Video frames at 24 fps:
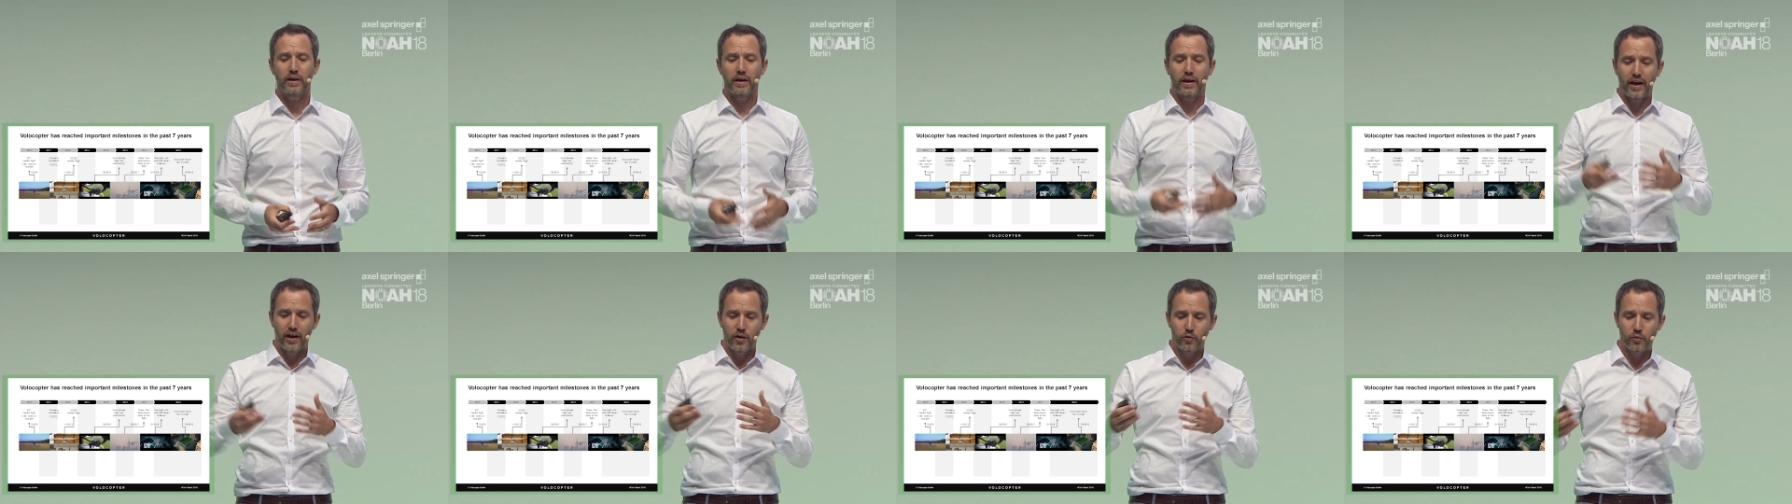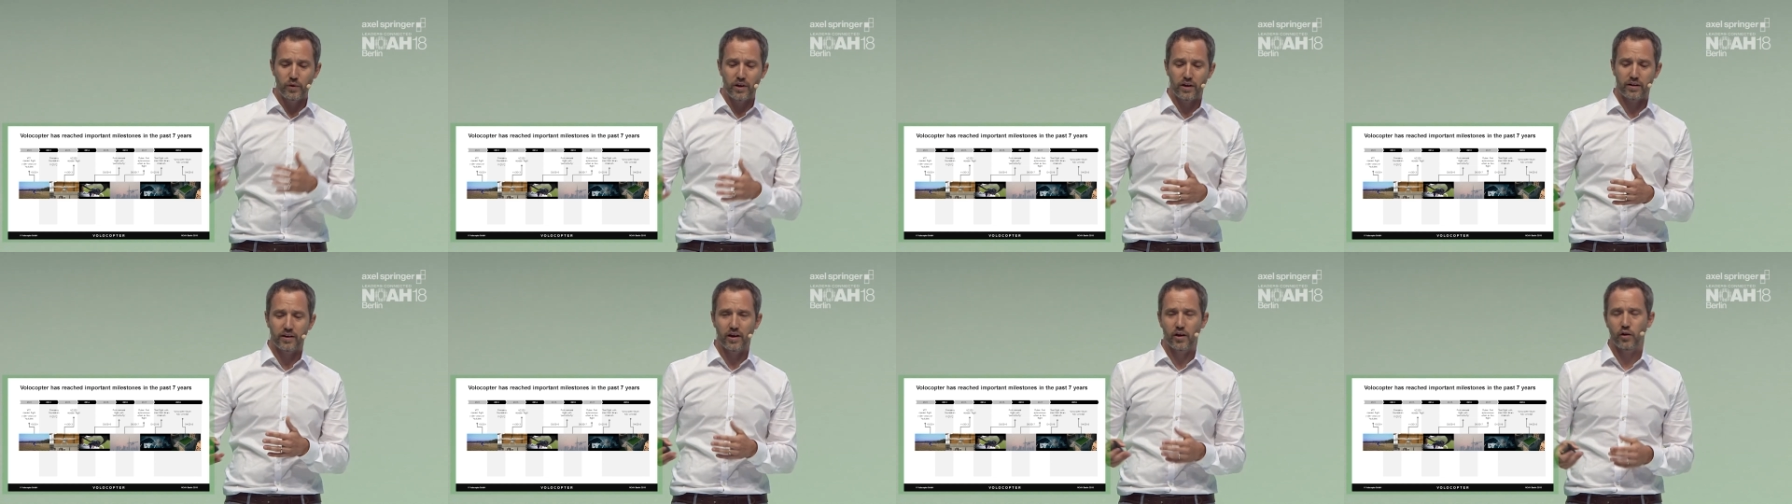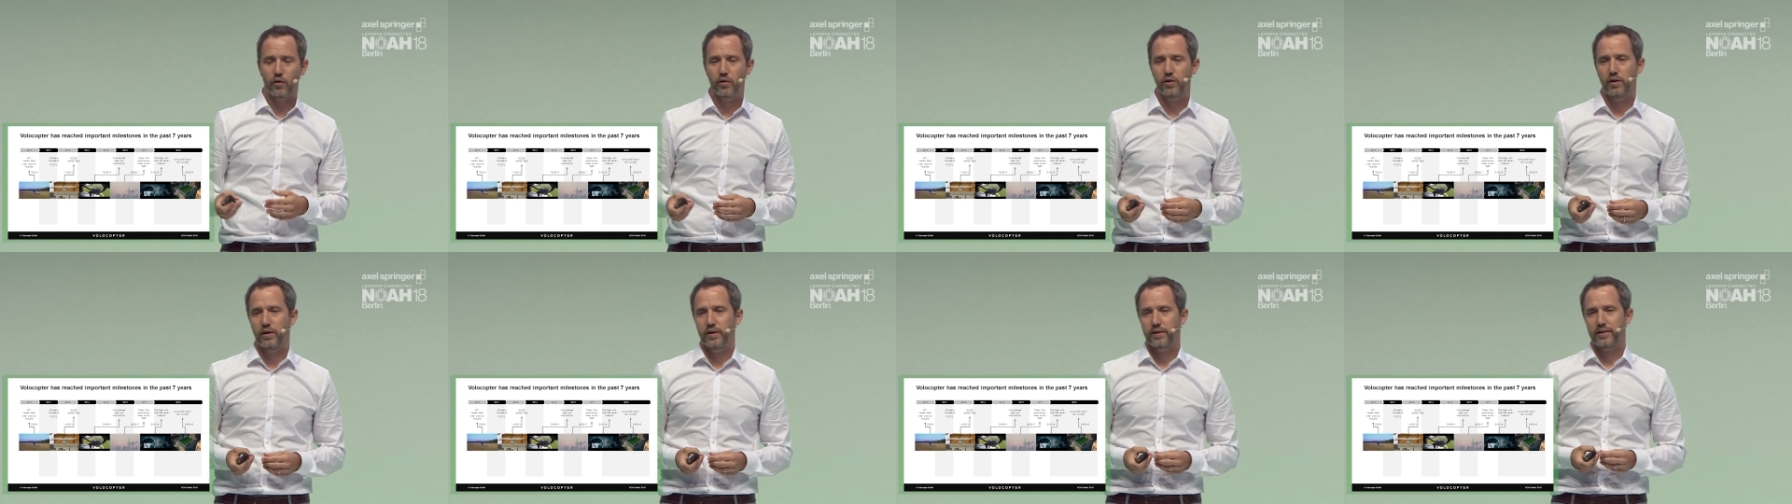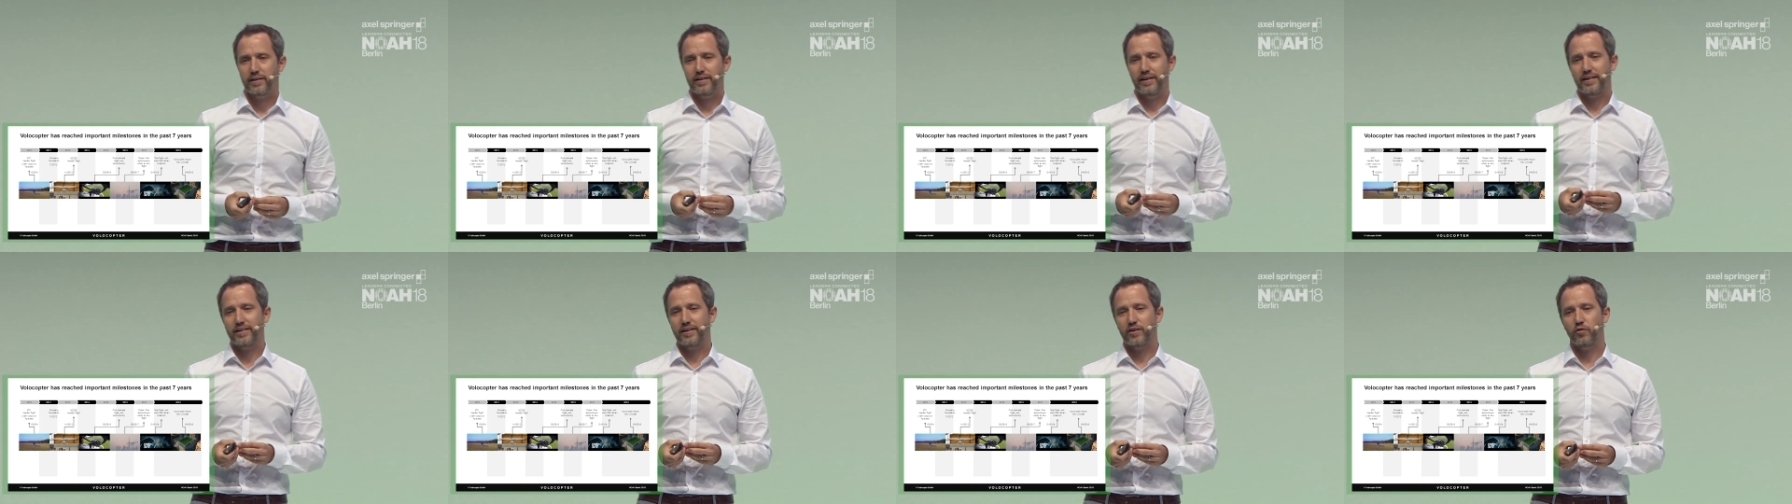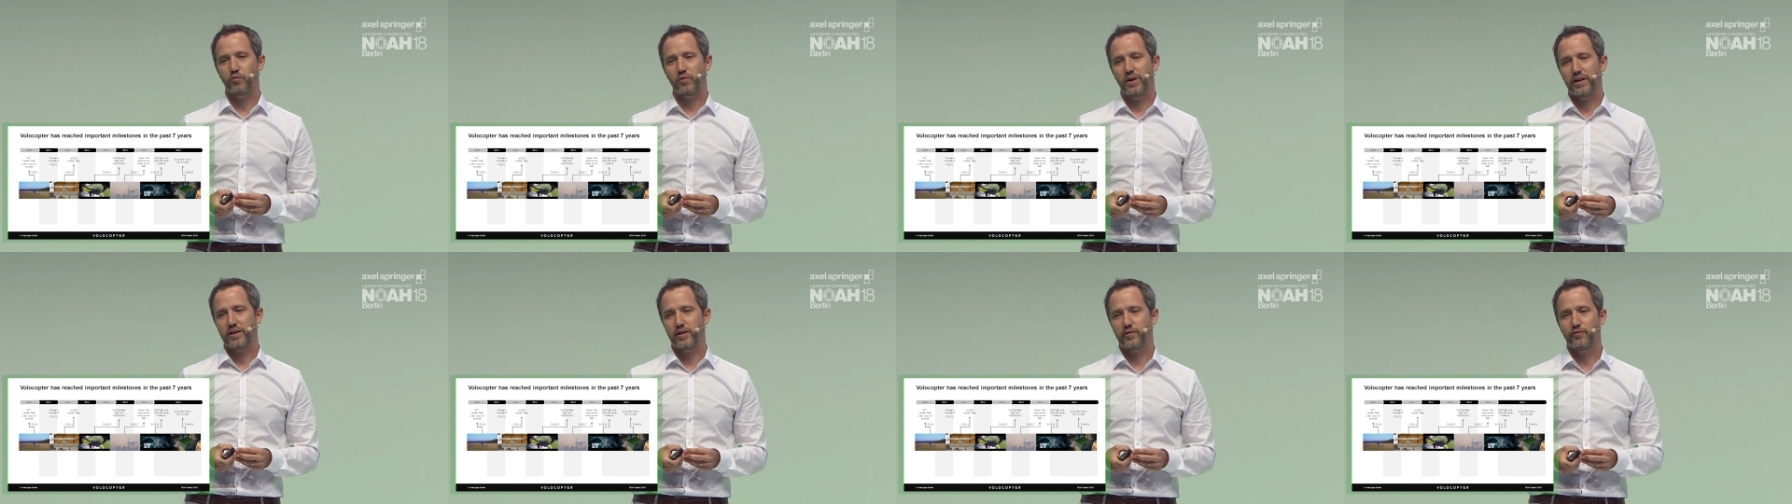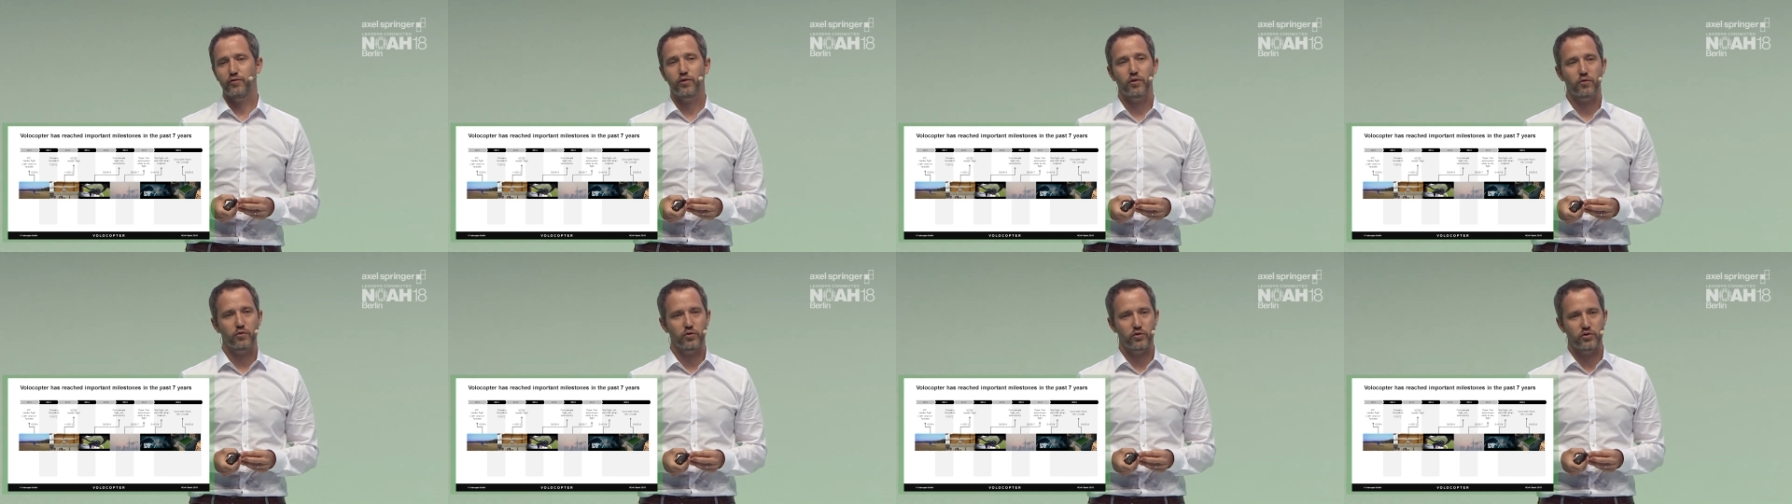And we are now getting ready
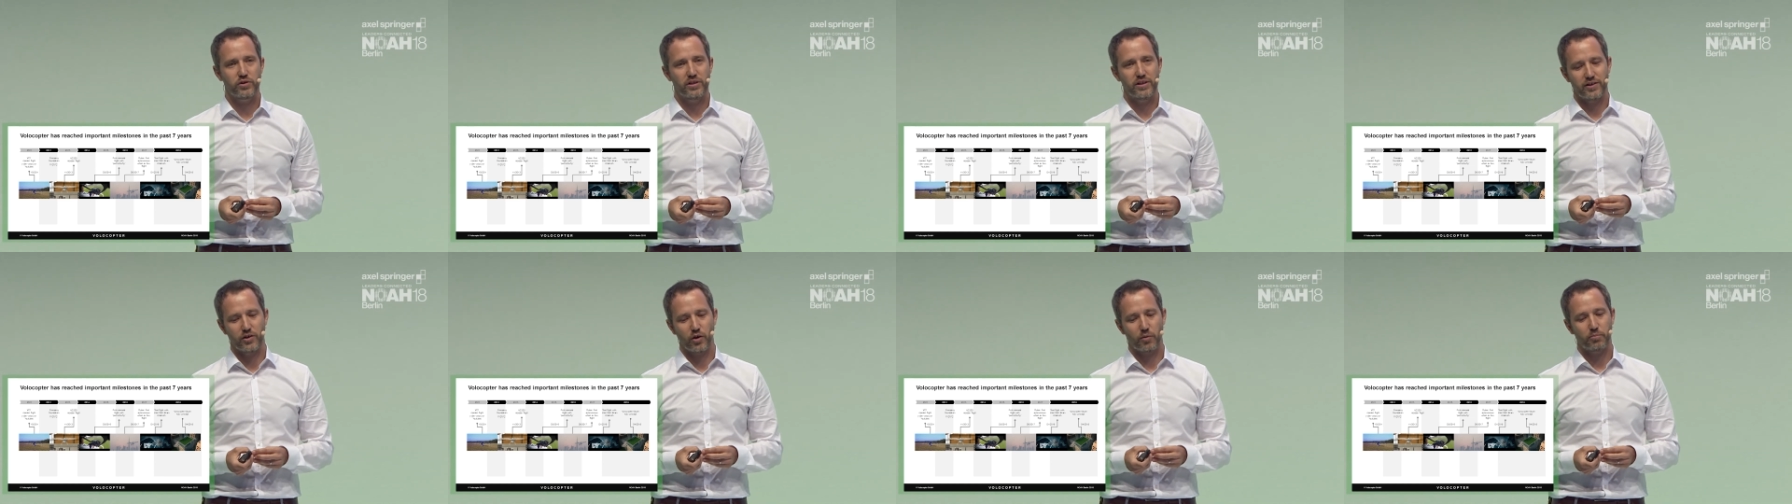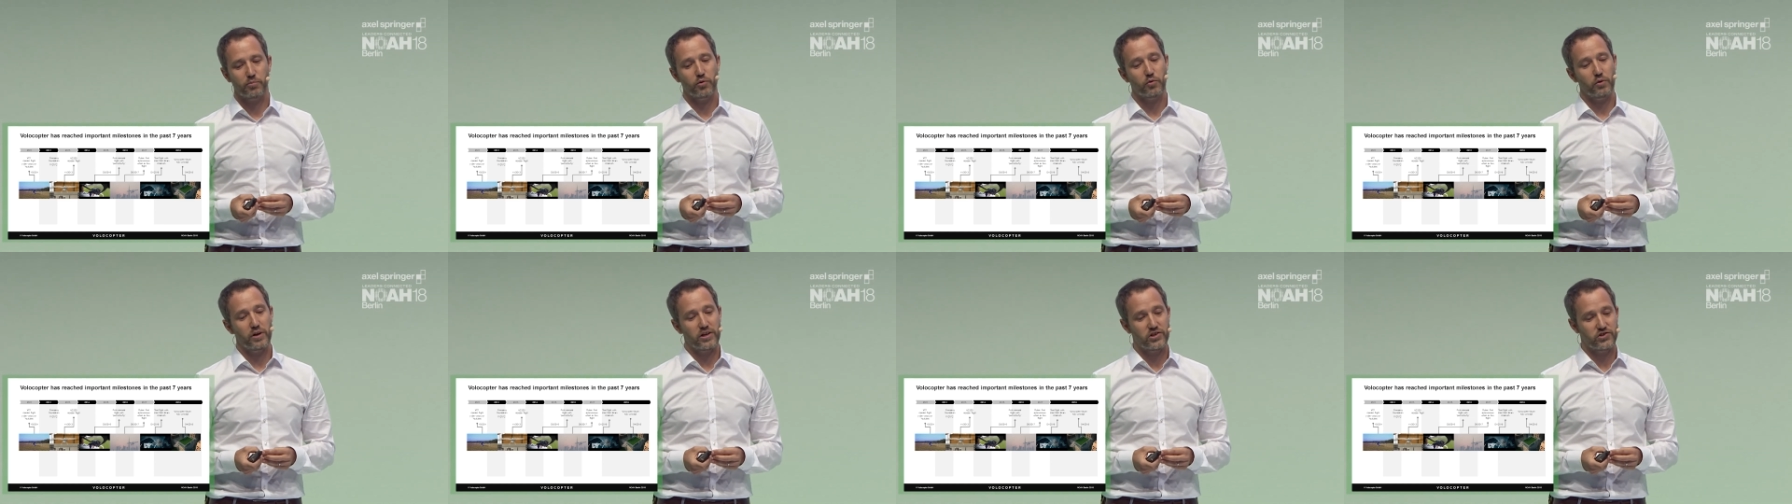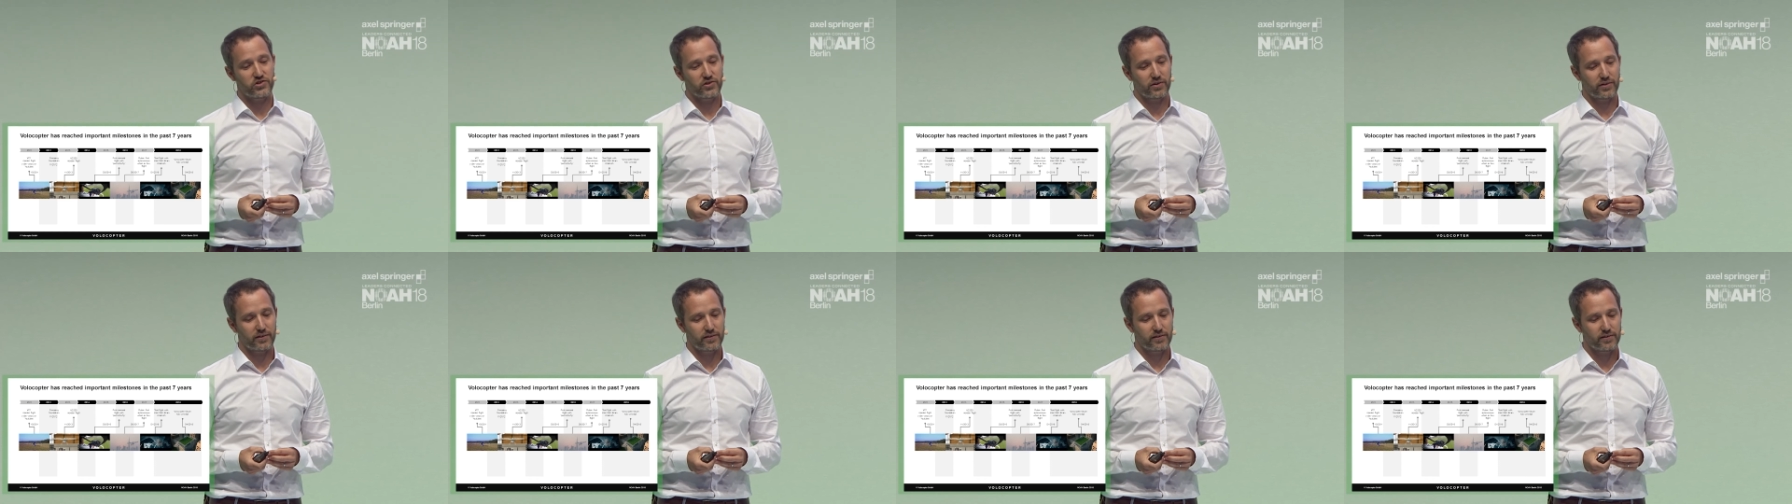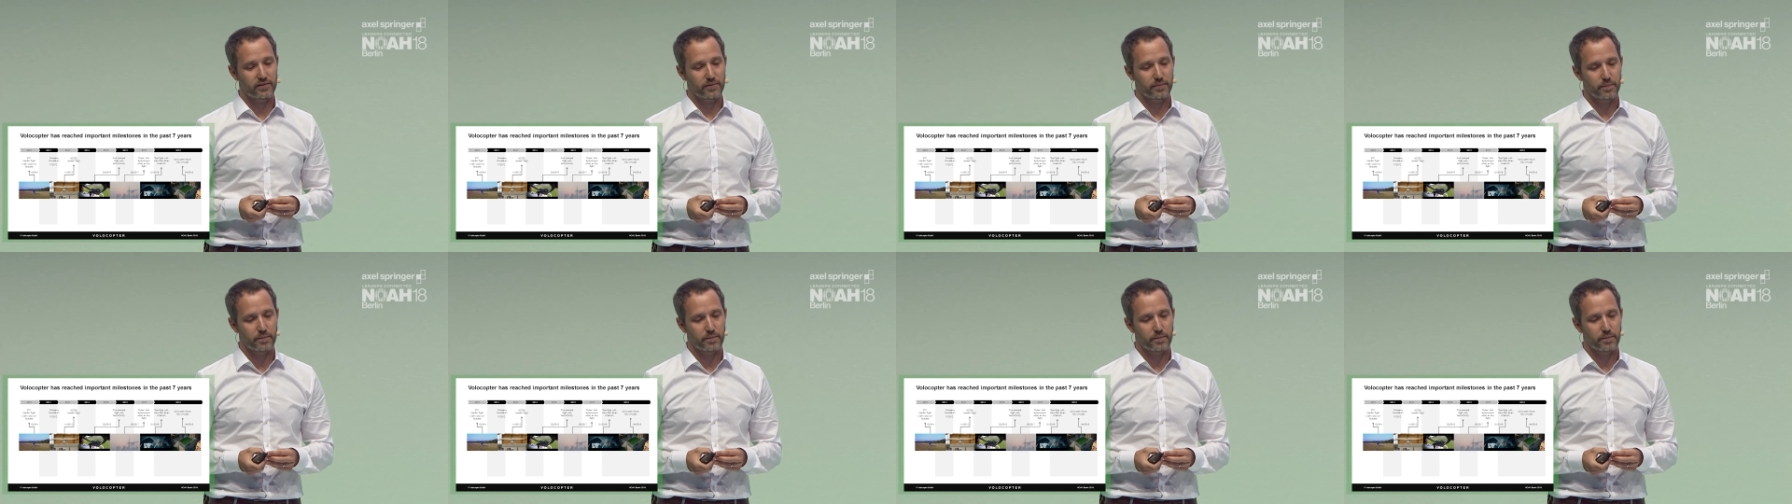for routine operations.